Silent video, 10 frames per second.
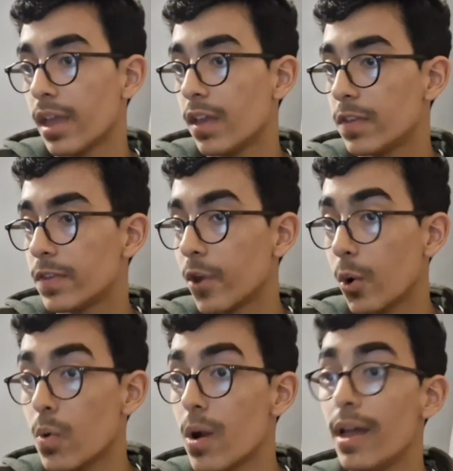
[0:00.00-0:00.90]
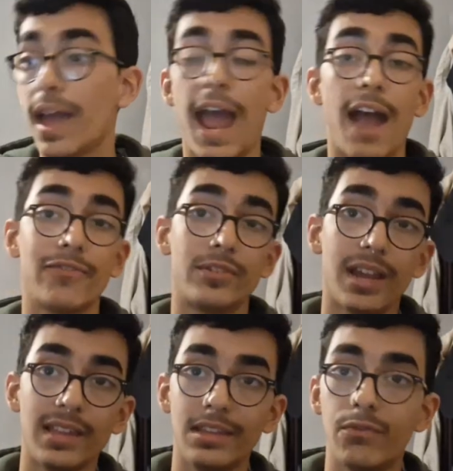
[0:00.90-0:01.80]
So after
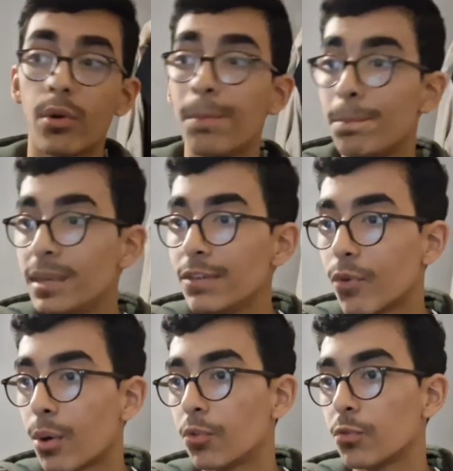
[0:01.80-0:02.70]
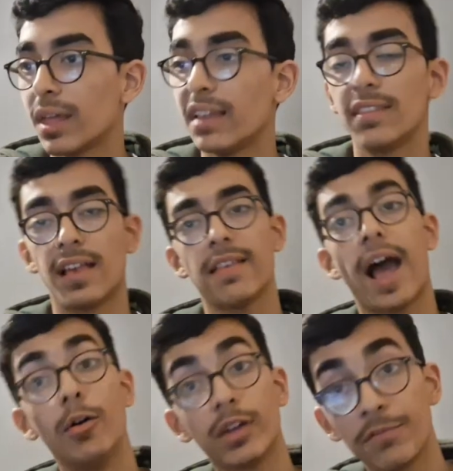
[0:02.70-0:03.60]
knight d4, b4 was played. Says
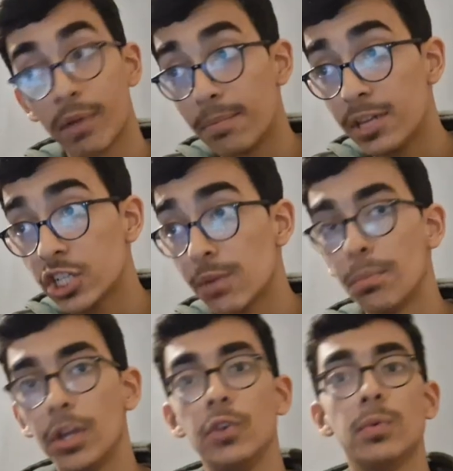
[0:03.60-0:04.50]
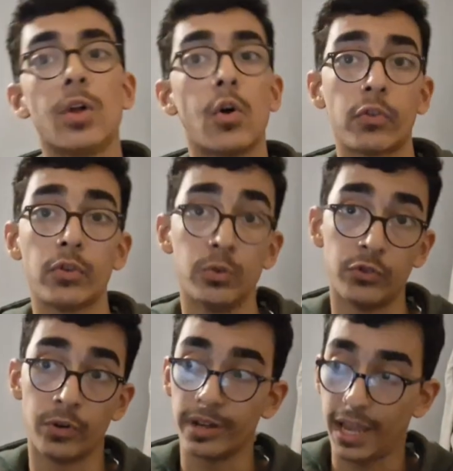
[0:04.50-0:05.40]
I'll give my bishop, but you will also lose
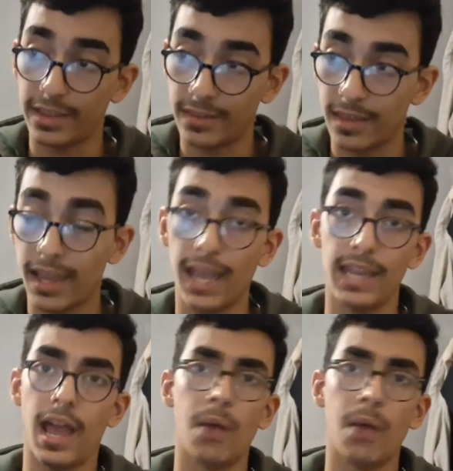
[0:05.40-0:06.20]
your knight, and I